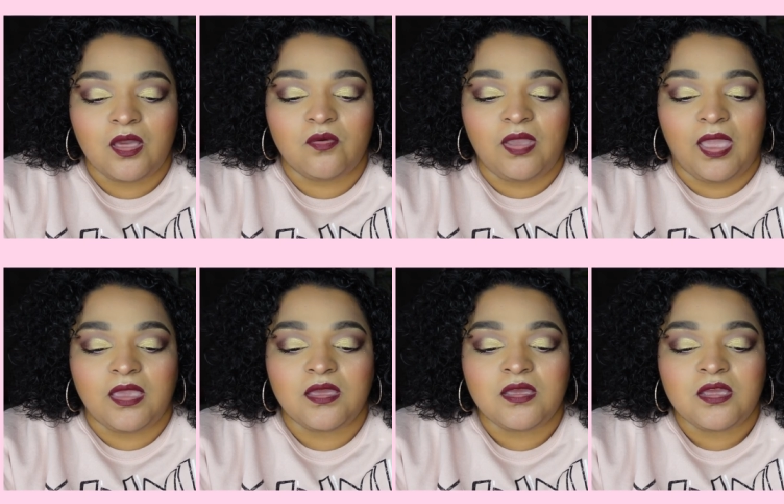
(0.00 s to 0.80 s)

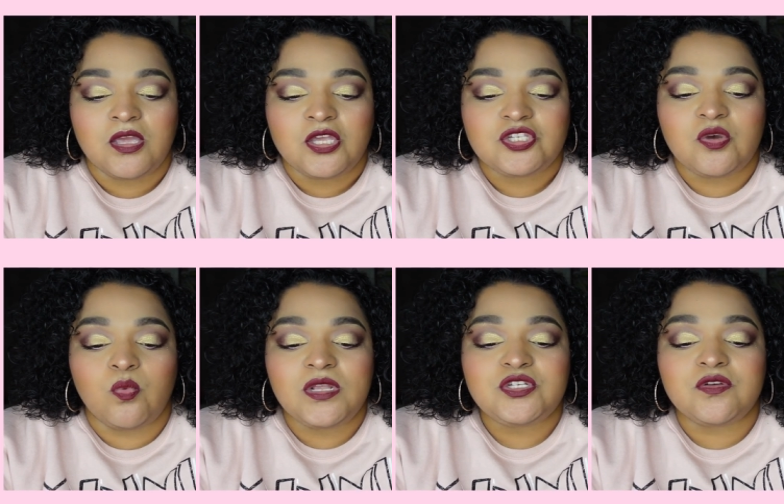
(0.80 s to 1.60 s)
Okay, so
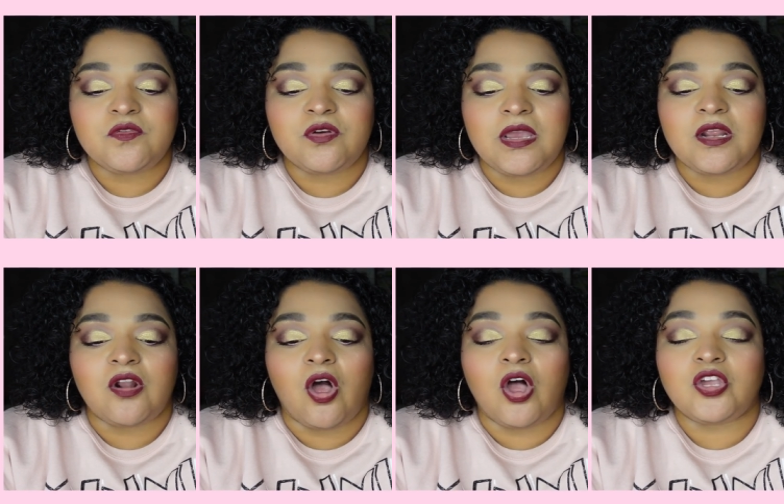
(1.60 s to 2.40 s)
once you've created
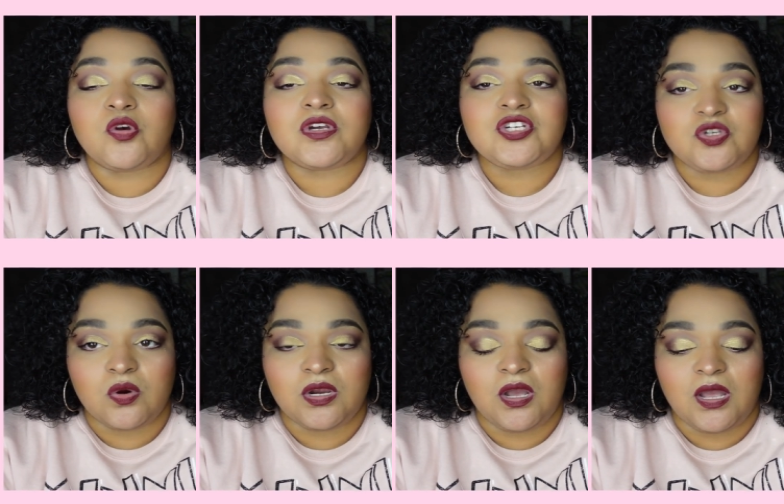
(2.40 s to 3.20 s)
all your
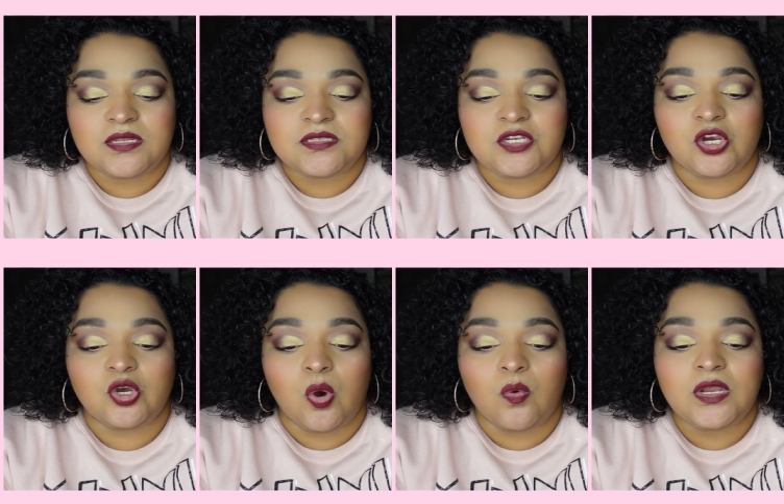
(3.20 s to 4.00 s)
shortcuts, you're
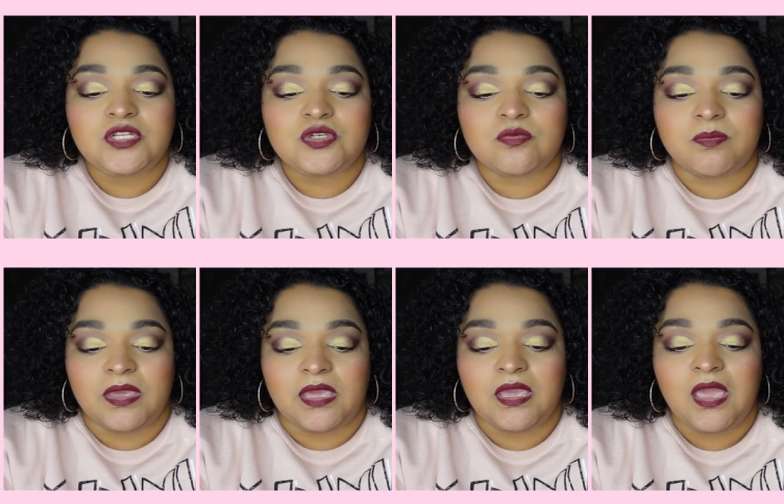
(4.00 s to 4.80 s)
going to
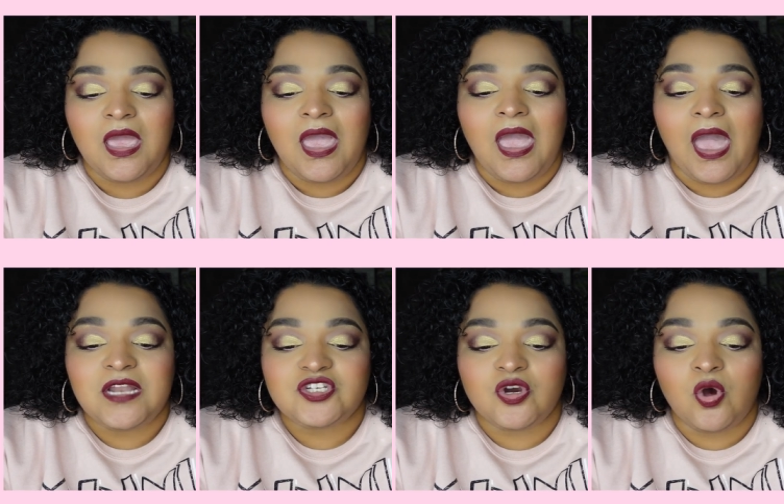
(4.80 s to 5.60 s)
be
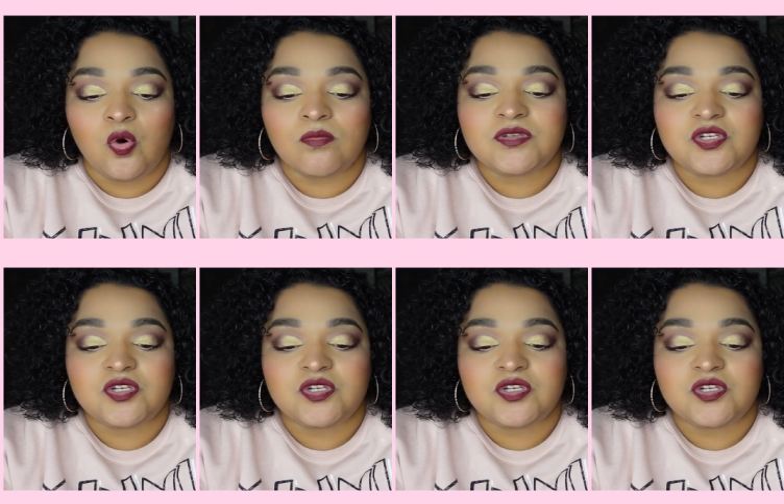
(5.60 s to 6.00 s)
at your home